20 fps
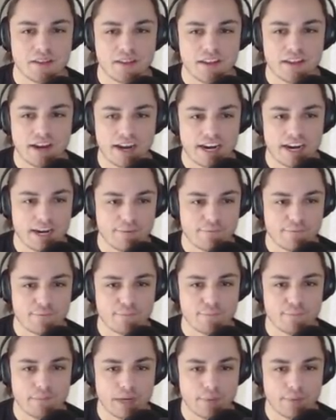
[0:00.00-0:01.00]
All right.
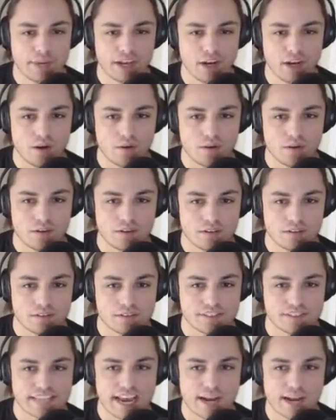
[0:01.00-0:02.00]
There we go.
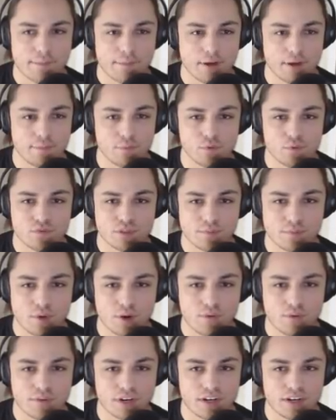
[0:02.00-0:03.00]
Sack bunt moves him
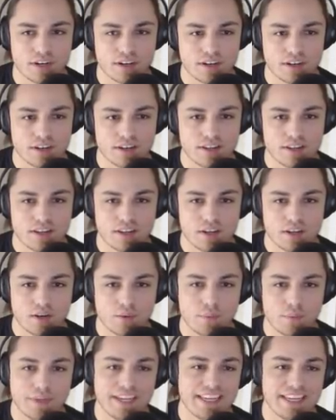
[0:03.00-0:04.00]
over.
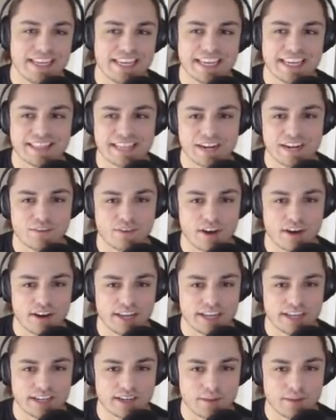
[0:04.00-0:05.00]
We need to get that
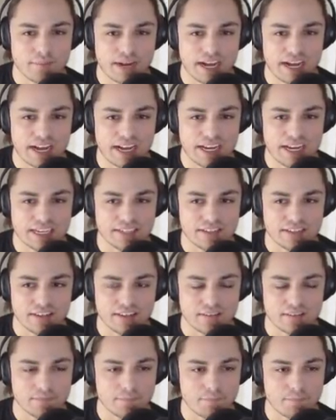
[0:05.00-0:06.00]
run in. Come on.
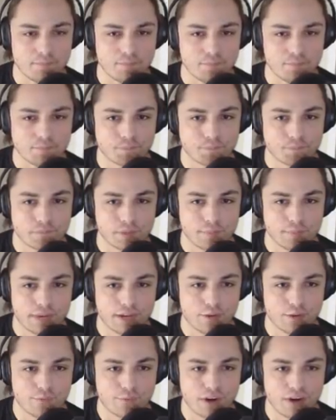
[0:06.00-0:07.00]

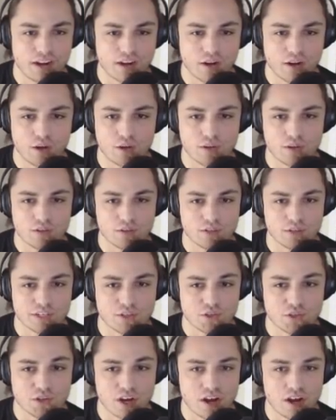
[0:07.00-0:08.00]
Maikel Franco, Chris
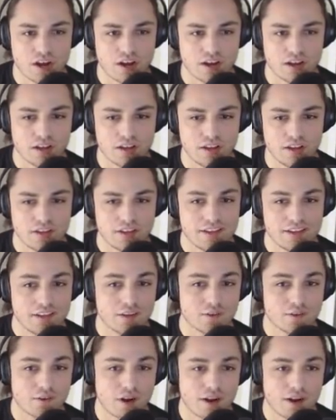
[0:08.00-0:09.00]
Shaw,
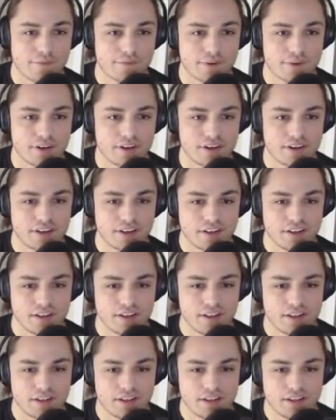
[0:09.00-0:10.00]
Crawford.
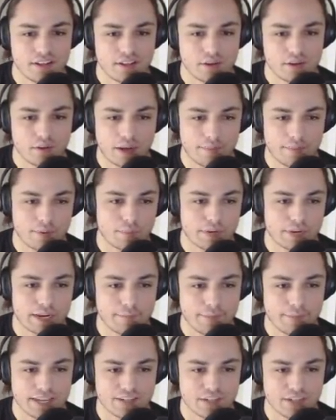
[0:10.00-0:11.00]
I mean, we're going
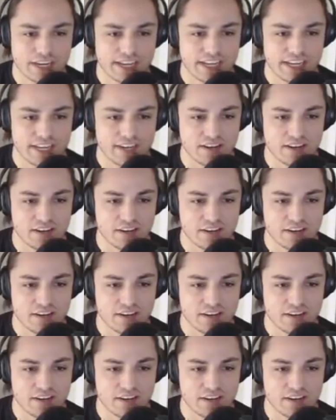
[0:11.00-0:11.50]
to pinch hit.